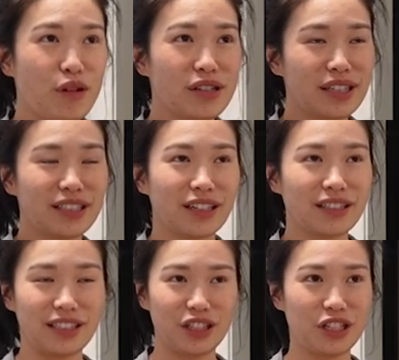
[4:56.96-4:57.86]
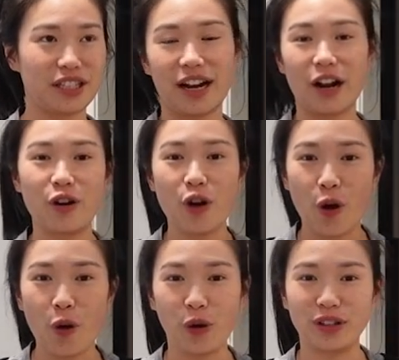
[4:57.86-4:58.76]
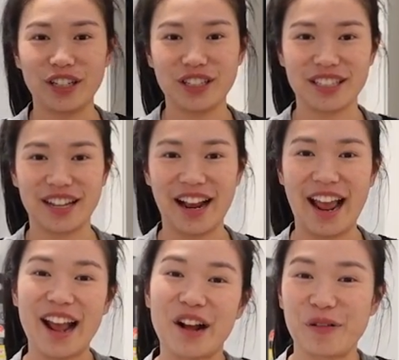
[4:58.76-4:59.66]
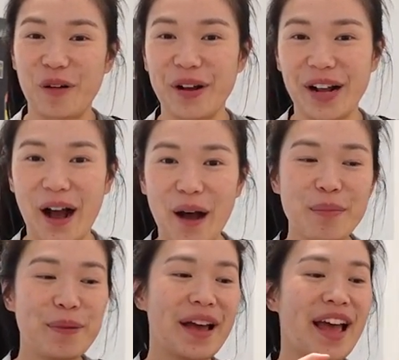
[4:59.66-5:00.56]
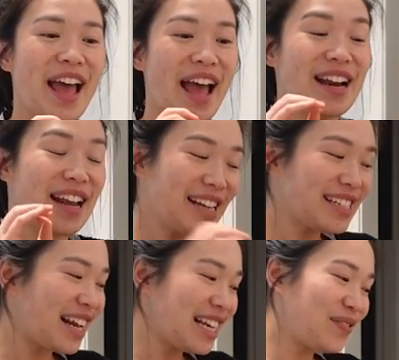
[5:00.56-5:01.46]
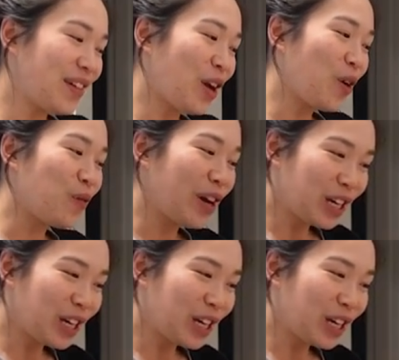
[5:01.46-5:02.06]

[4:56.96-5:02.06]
mostly stuck to dishes that I know or dishes that I ate growing up. And in today's video, we're